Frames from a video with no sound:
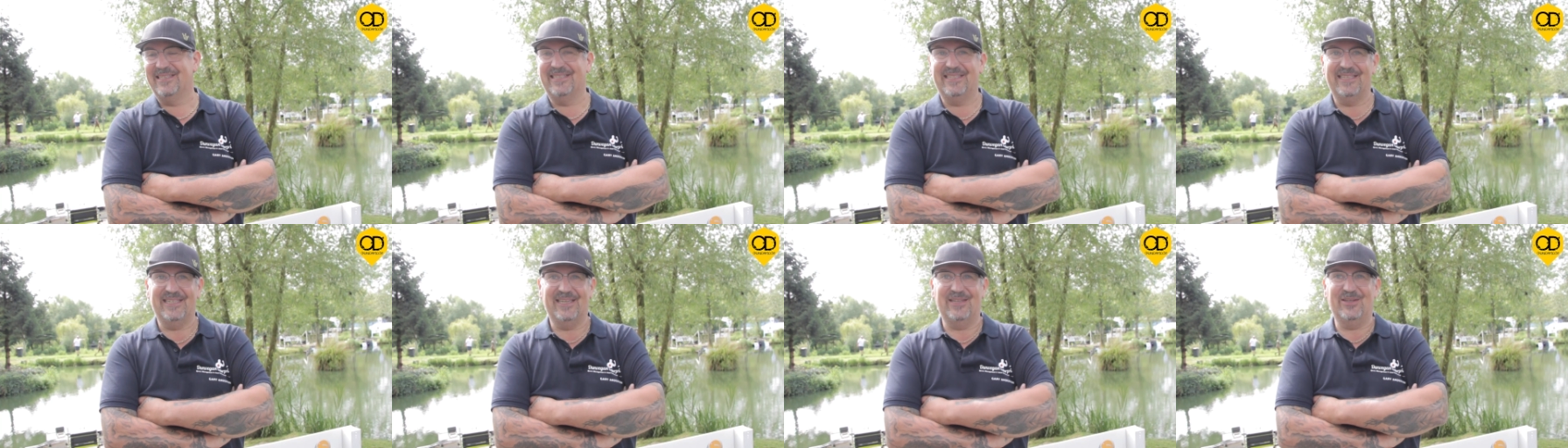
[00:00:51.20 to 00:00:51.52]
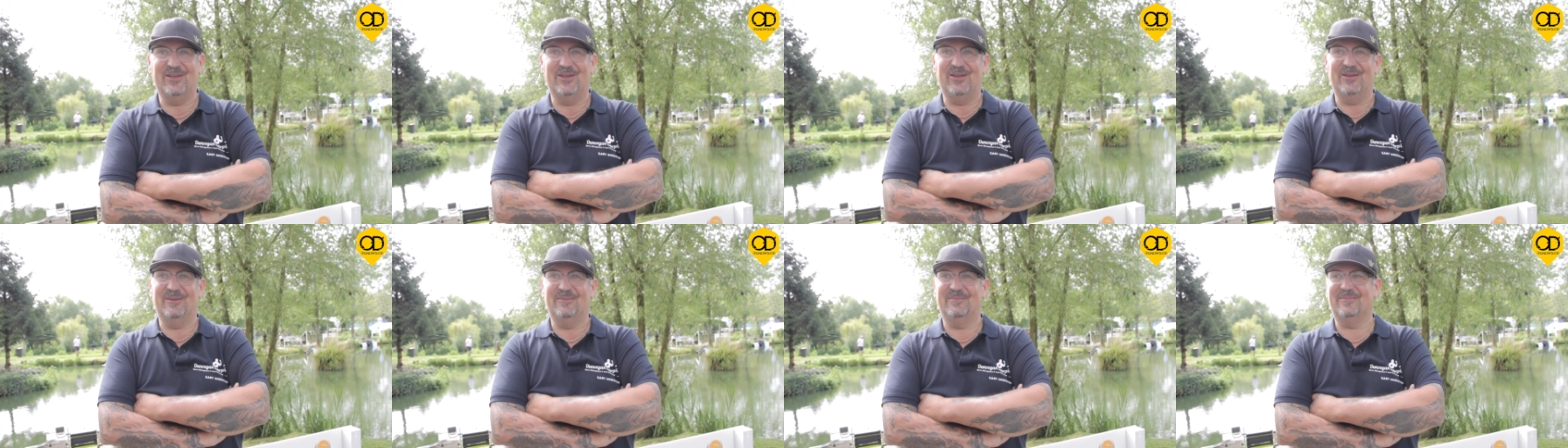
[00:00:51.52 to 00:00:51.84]
So
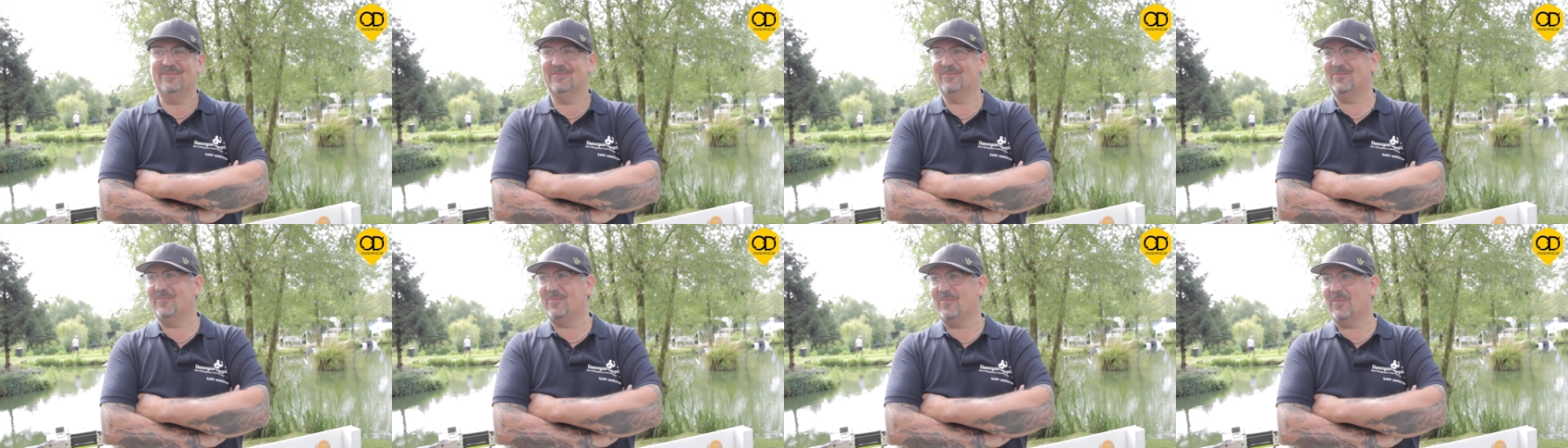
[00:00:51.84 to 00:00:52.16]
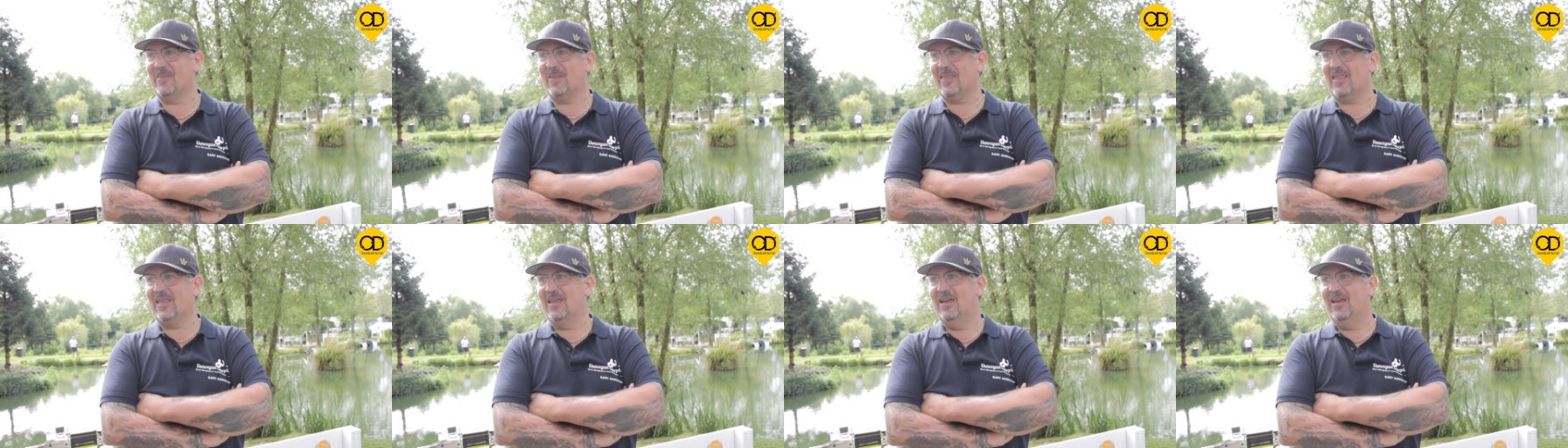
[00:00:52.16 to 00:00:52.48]
we see Tiny's
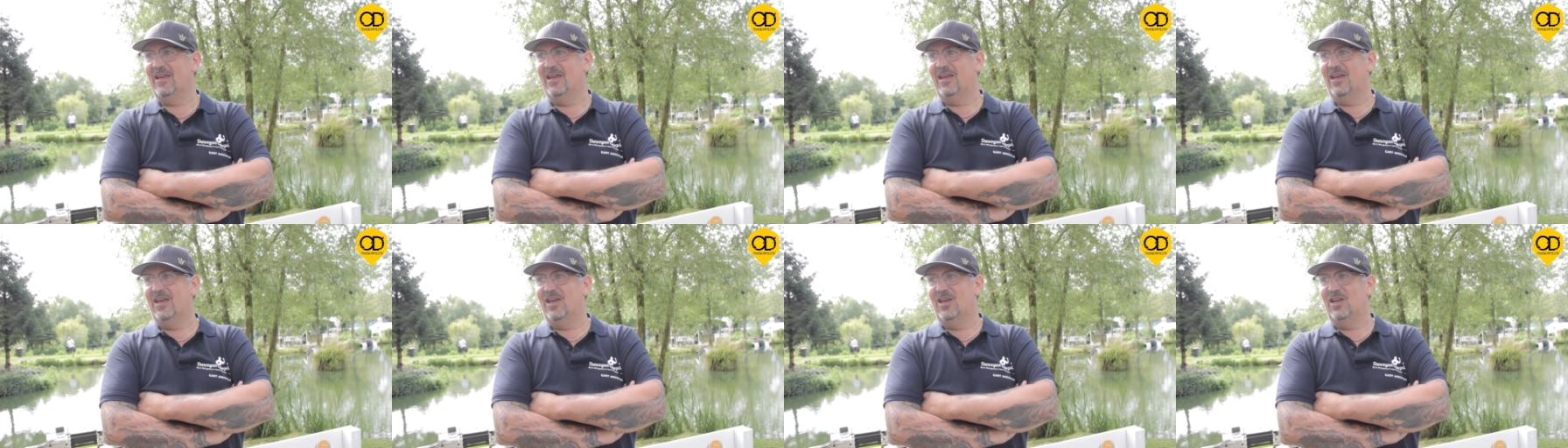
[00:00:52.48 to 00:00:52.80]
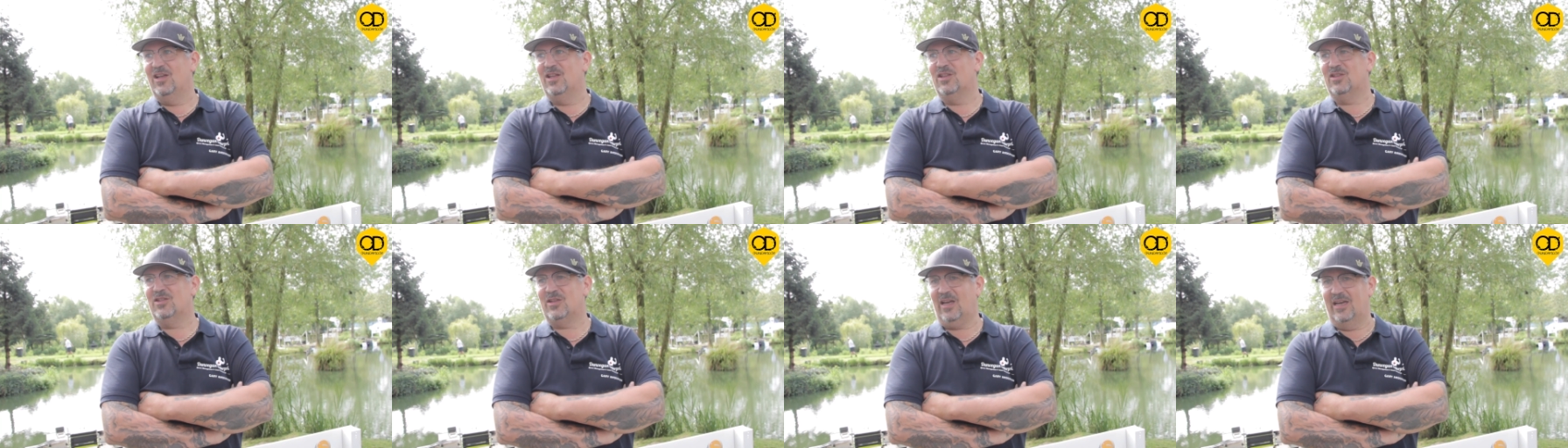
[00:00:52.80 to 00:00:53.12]
nice and small.
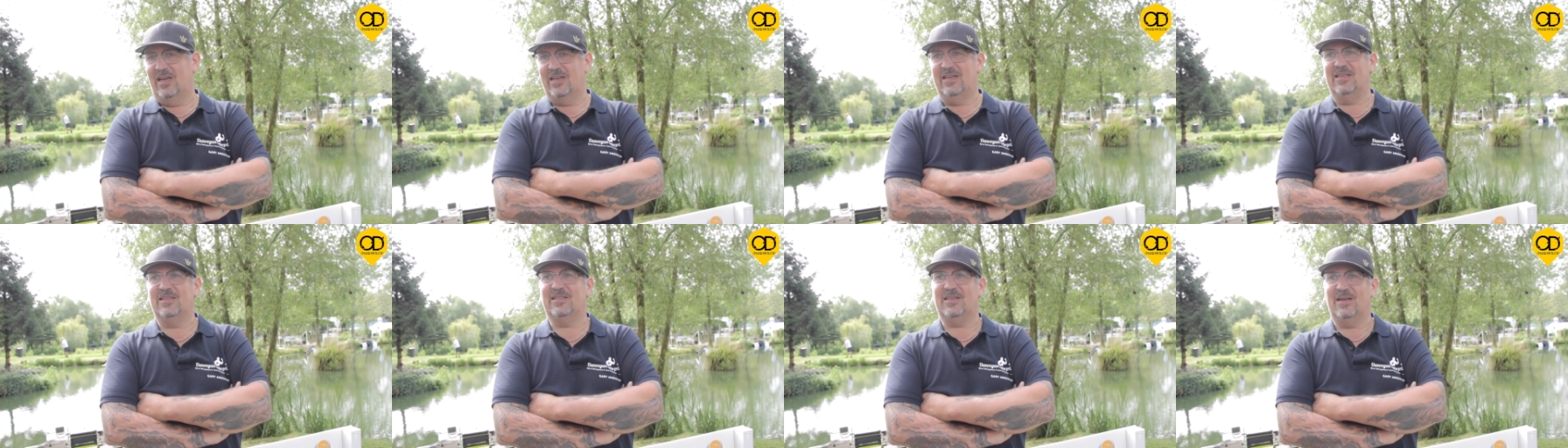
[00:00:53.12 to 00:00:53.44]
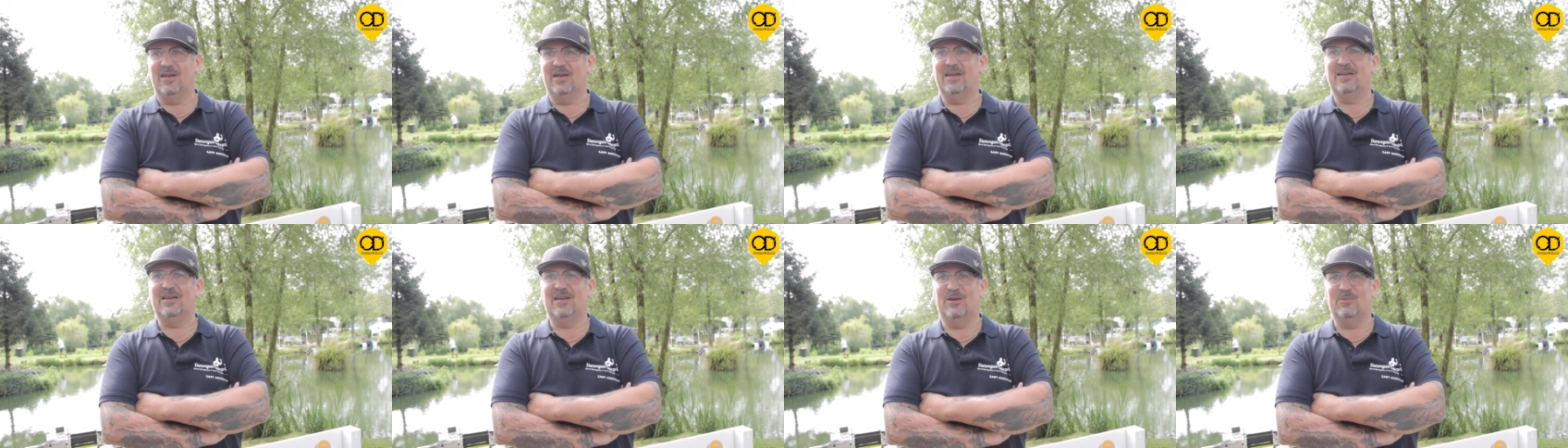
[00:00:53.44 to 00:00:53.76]
Tiny's a,
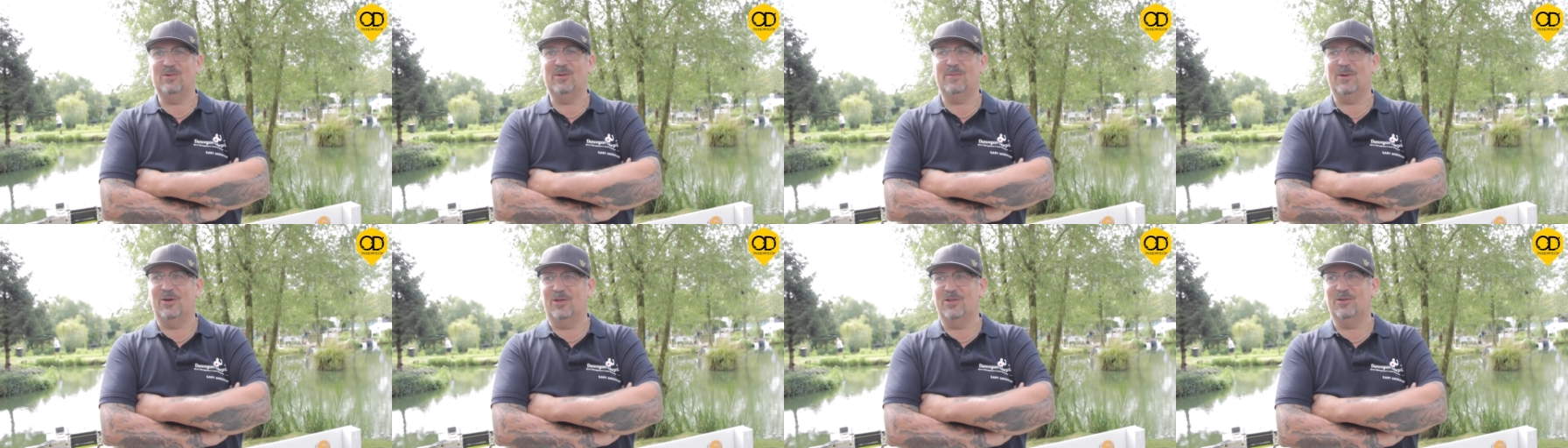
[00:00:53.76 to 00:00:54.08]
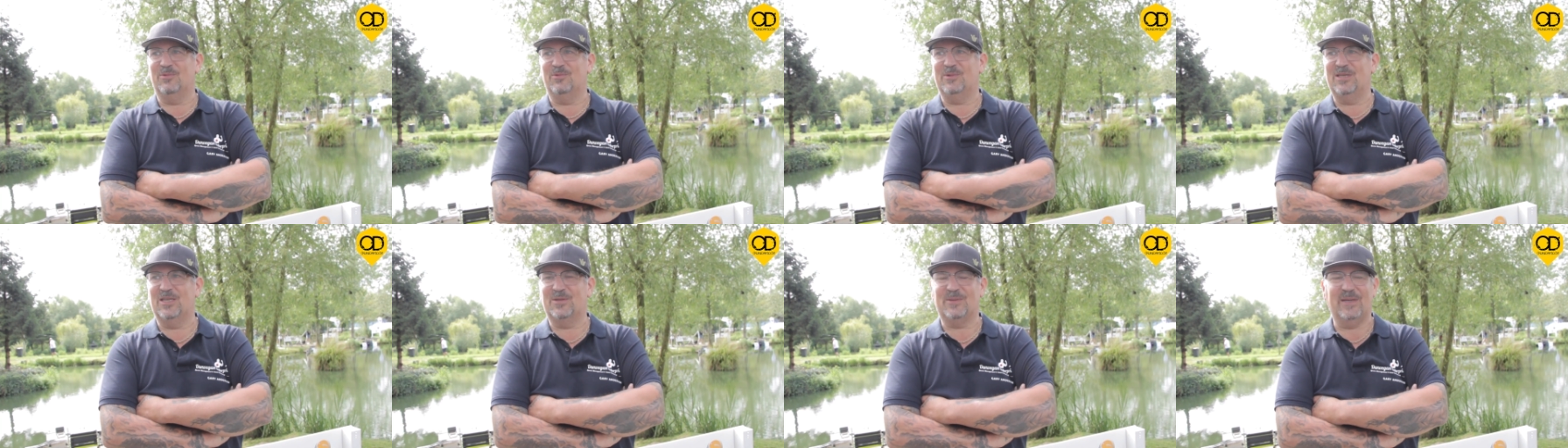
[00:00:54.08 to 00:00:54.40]
a wee bit on
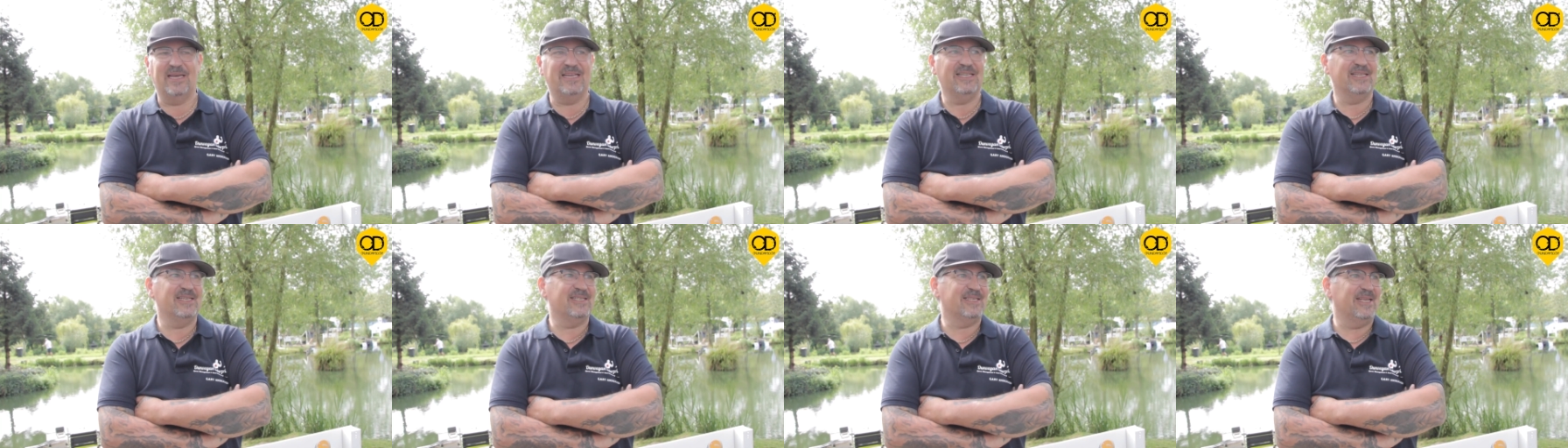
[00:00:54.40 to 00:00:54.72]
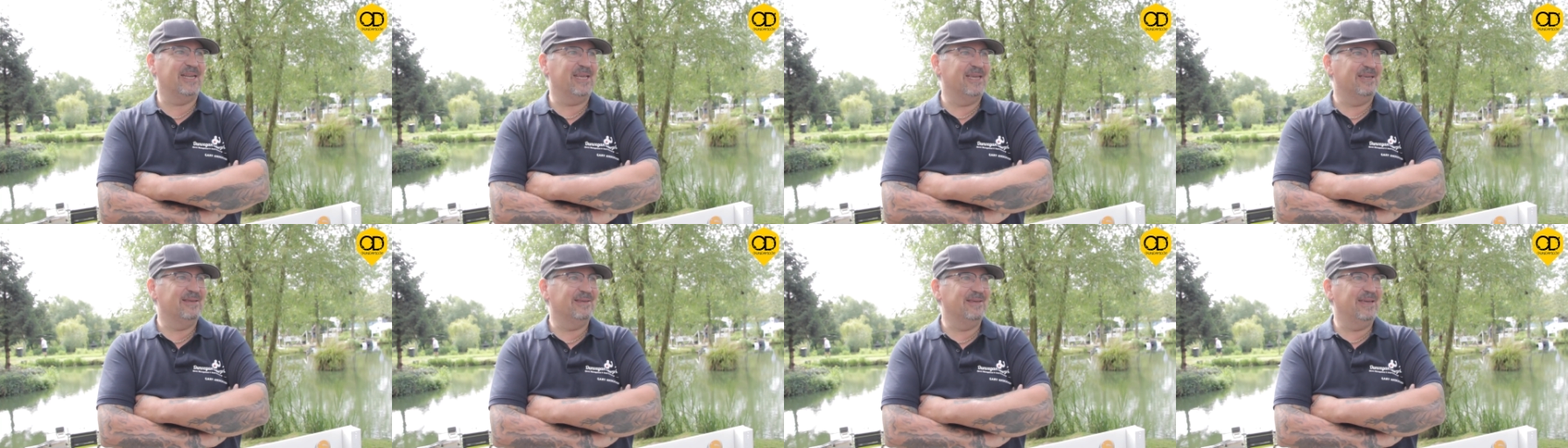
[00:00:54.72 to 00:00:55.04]
the wee side,
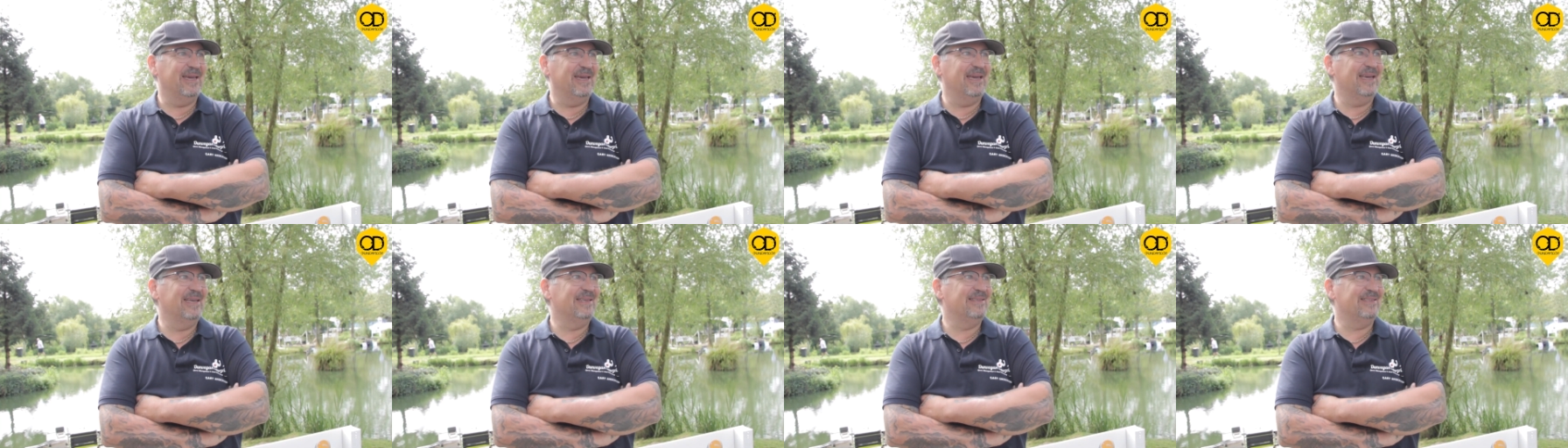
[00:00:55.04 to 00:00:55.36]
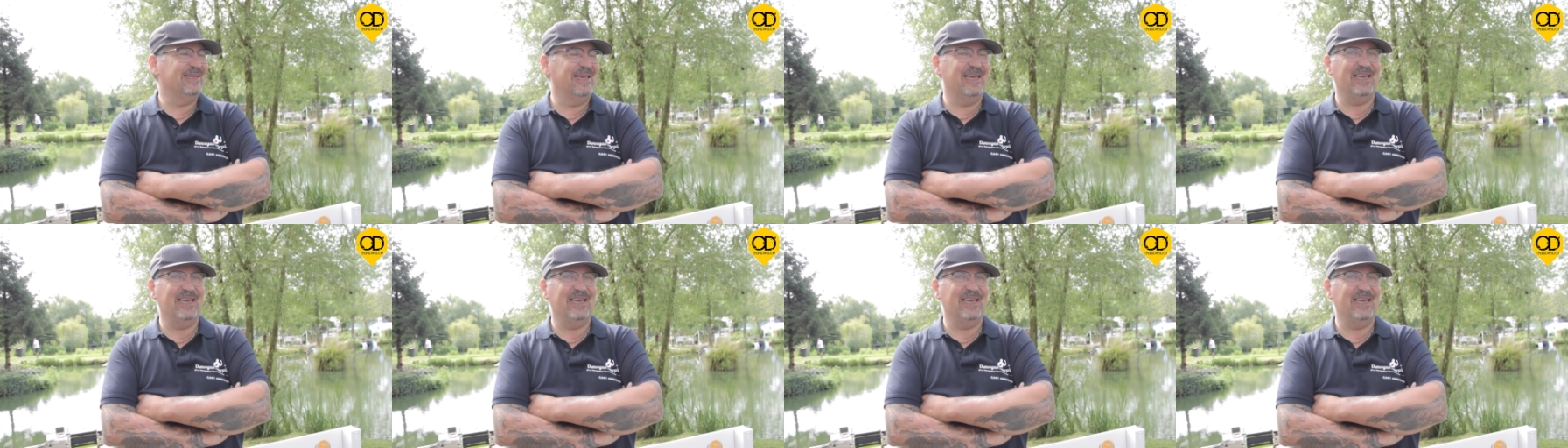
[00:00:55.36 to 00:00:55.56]
isn't he? Yeah,